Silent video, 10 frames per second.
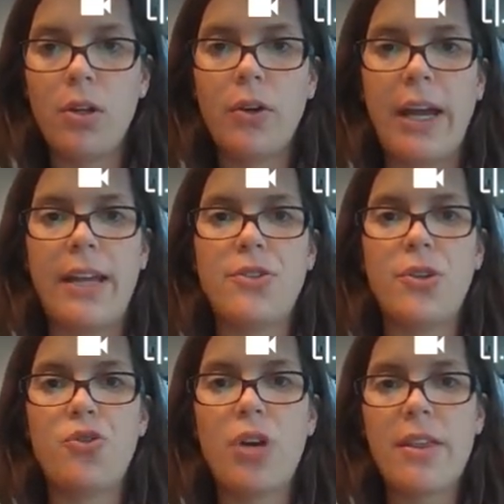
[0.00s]
Okay,
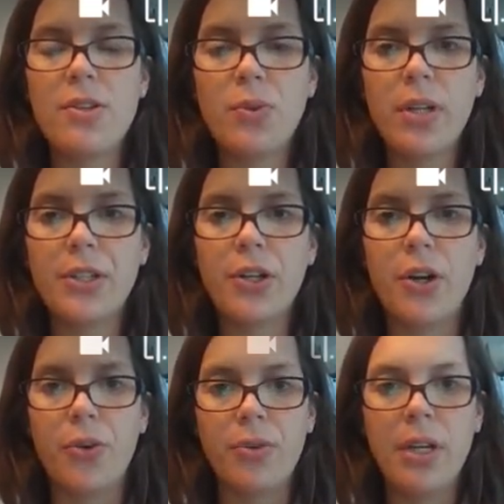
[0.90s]
so try this one on your
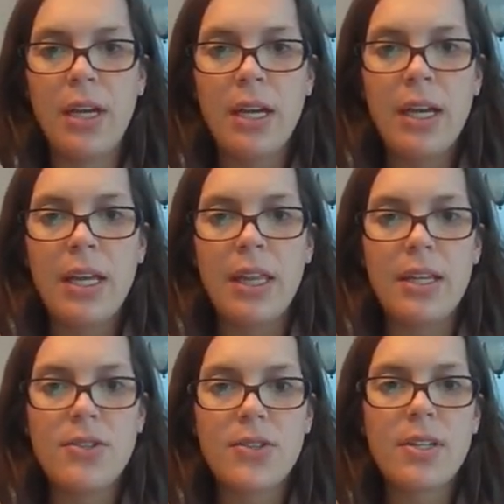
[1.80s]
own.
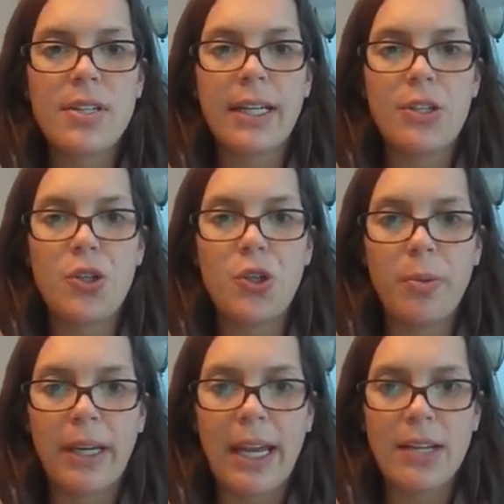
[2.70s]
This looks like a
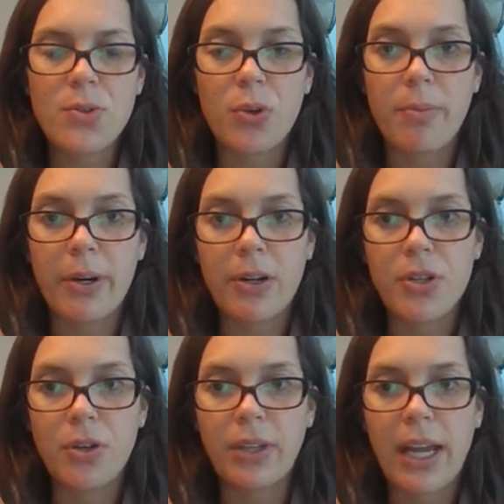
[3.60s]
tuba case or a
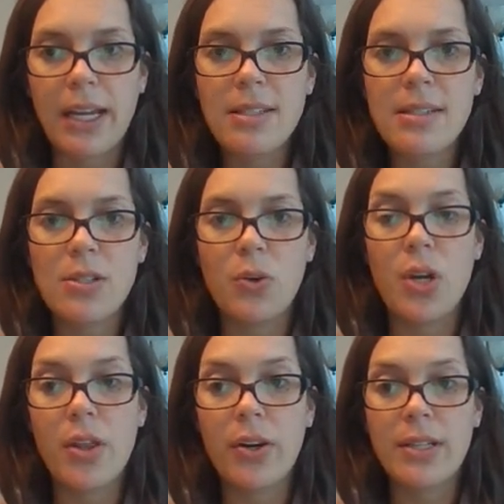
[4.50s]
baritone case, so
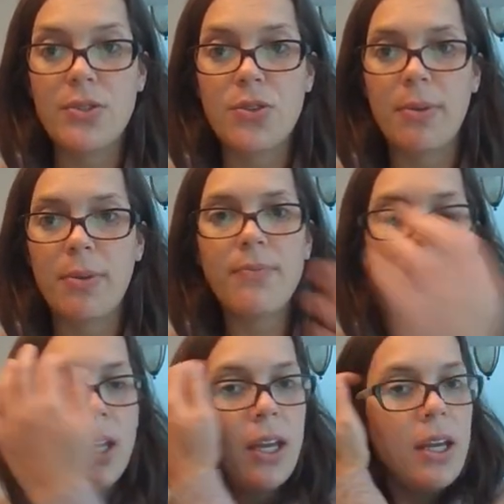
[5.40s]
another instrument.
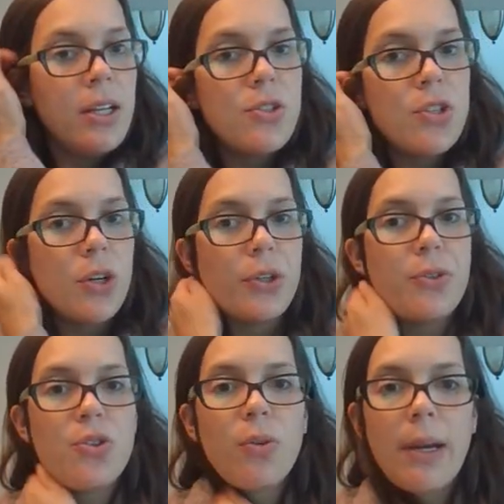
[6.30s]
So
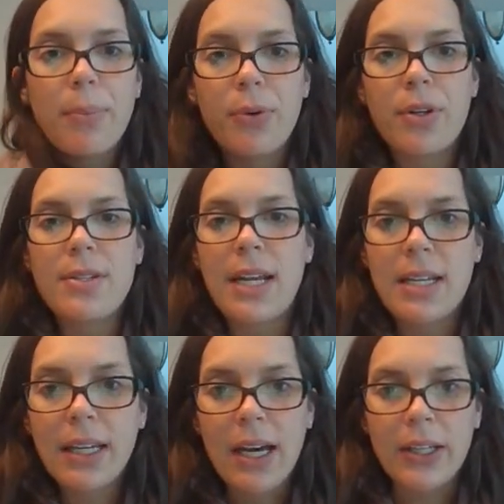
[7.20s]
use your whiteboards
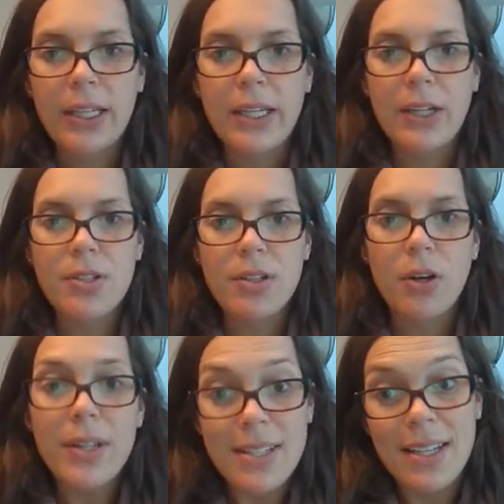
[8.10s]
and a calculator to,
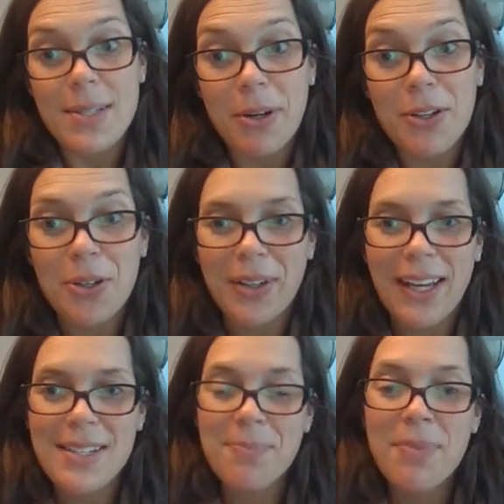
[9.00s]
oh, it says baritone
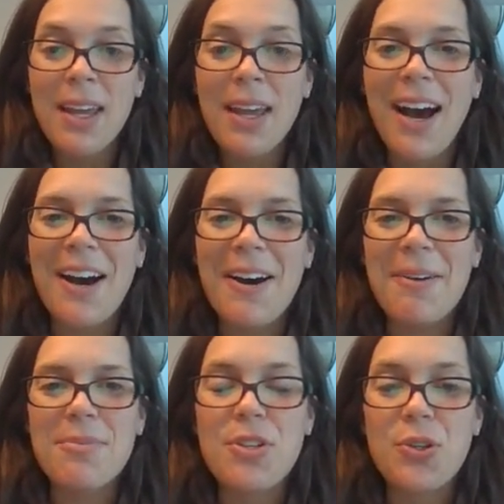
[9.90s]
case,
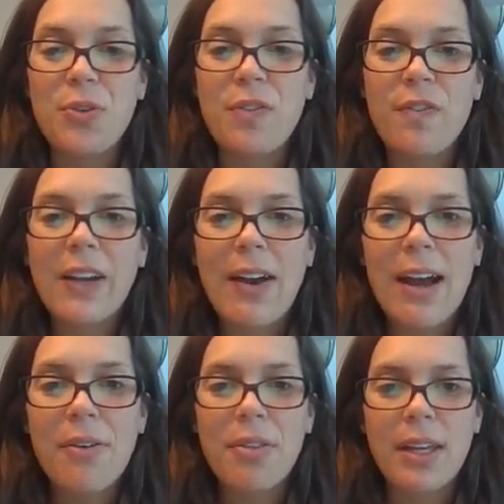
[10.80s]
to figure
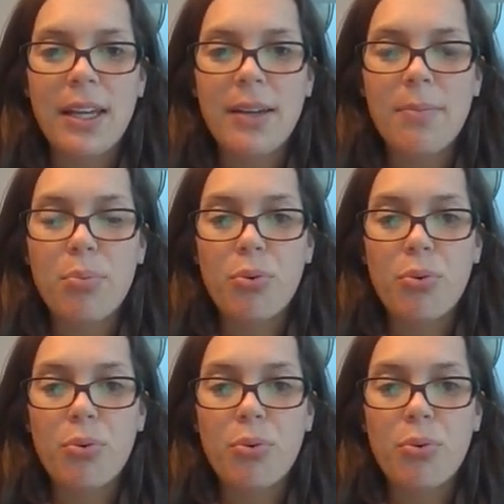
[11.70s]
out the